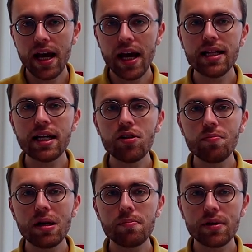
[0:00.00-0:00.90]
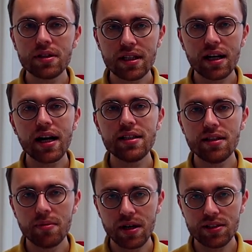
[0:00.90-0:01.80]
And I remember the guys in
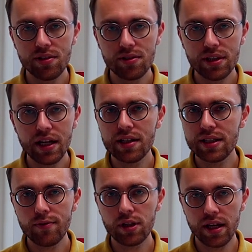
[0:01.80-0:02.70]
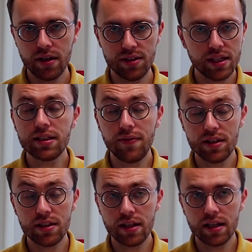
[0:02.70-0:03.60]
the master's degree, they were like in their
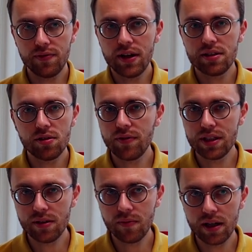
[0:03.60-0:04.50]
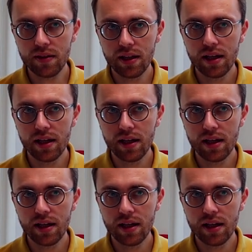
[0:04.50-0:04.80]
20s, like 20 or 21.